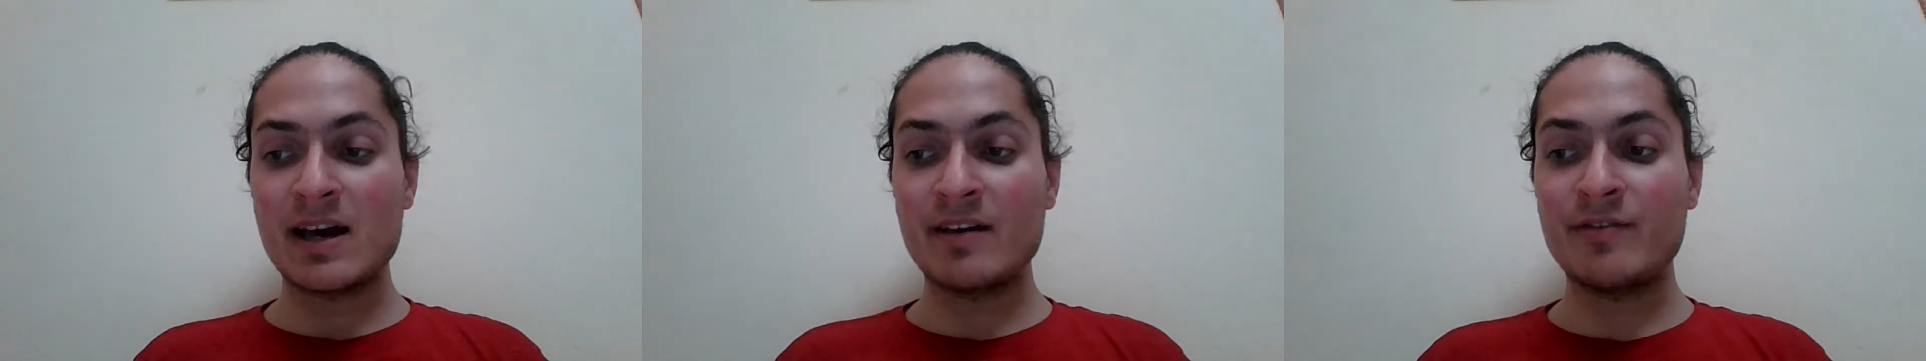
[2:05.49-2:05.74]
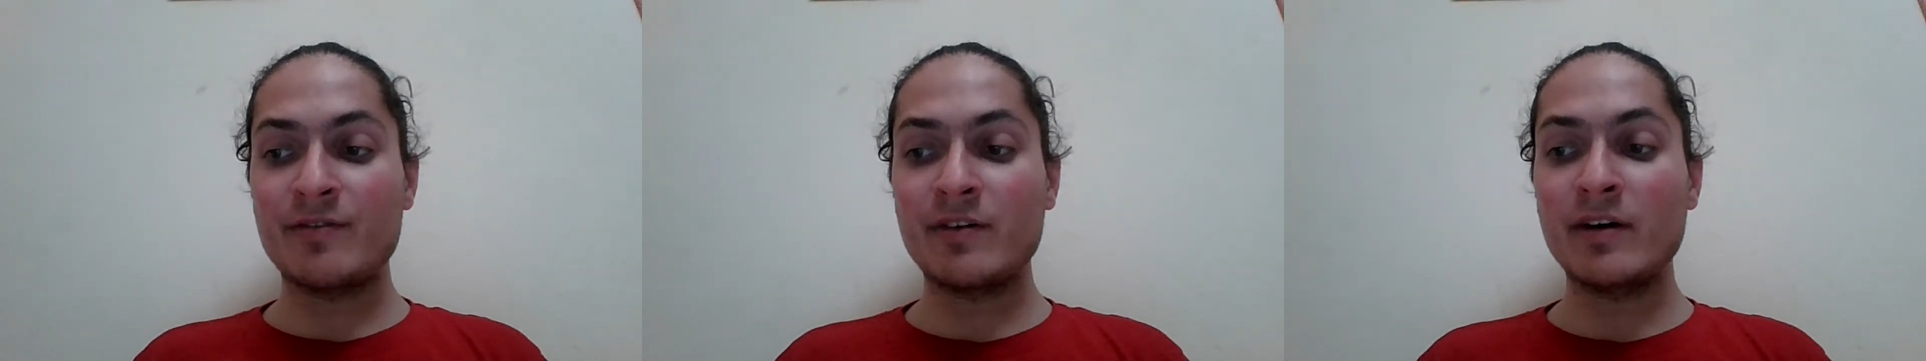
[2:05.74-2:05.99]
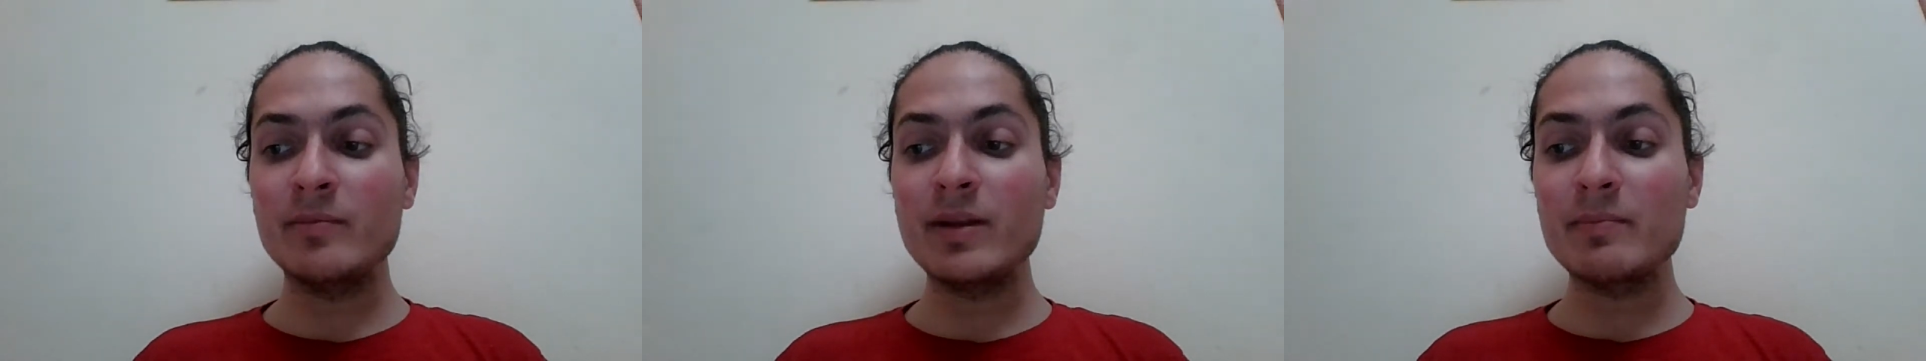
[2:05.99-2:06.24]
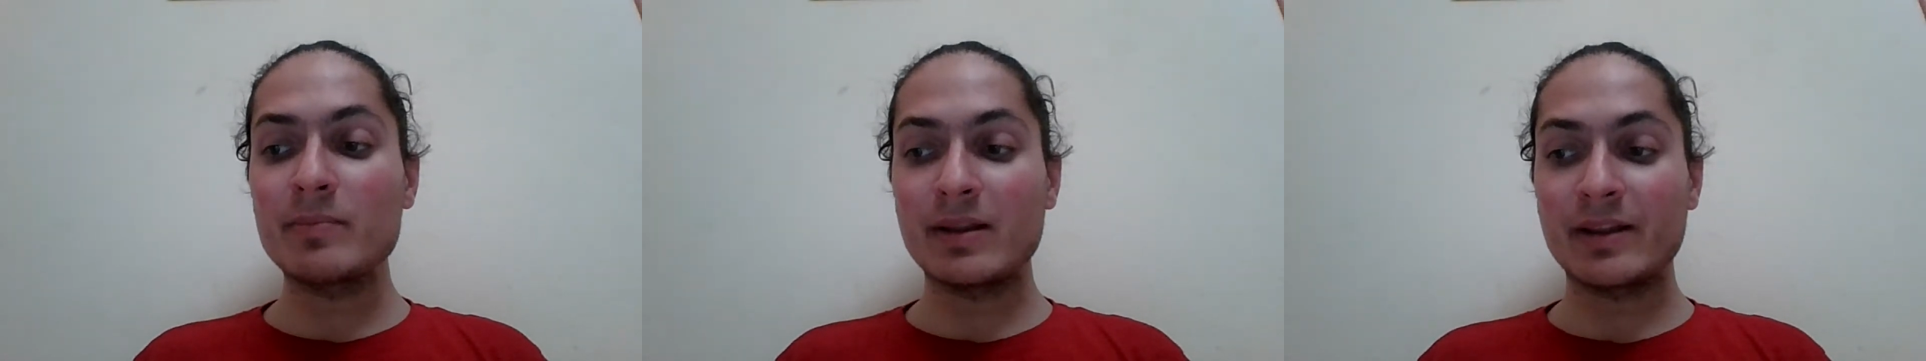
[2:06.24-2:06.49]
I
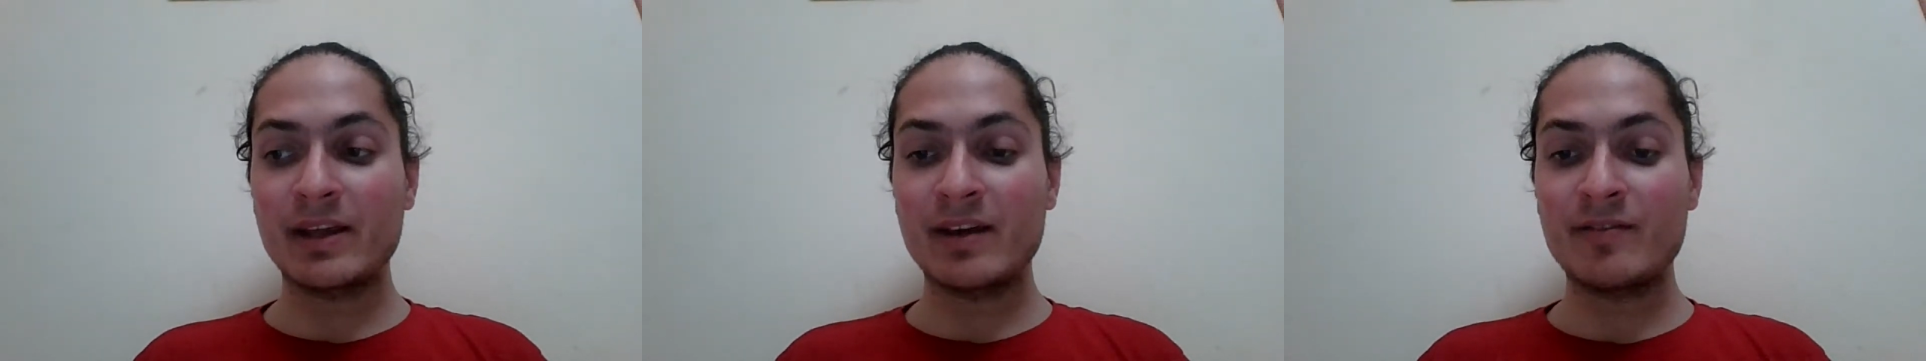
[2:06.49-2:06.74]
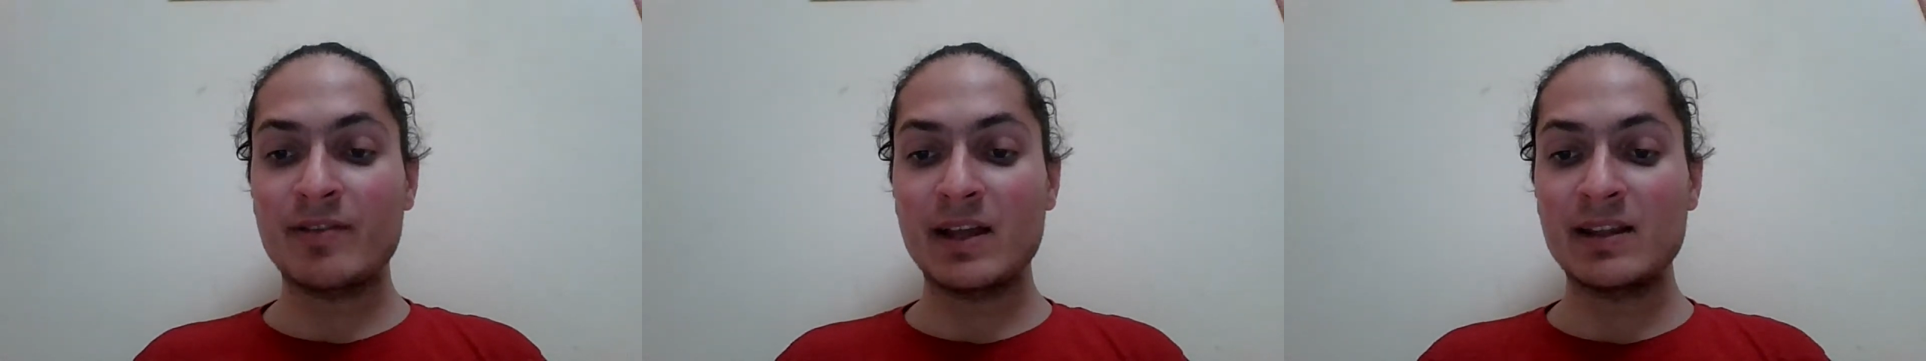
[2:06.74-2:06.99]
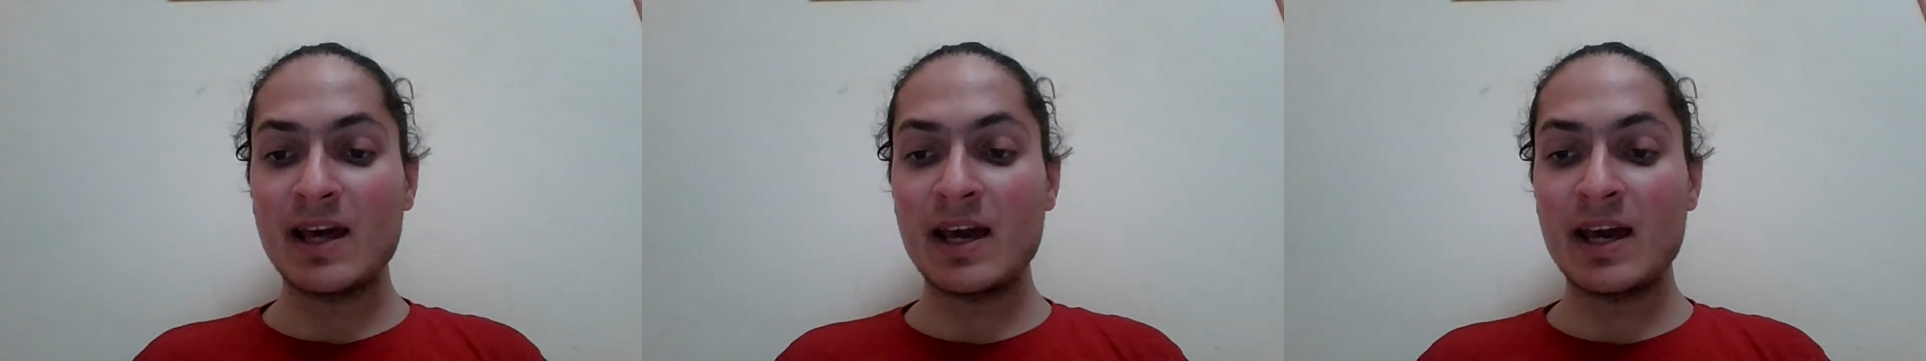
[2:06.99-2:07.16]
firmly believe that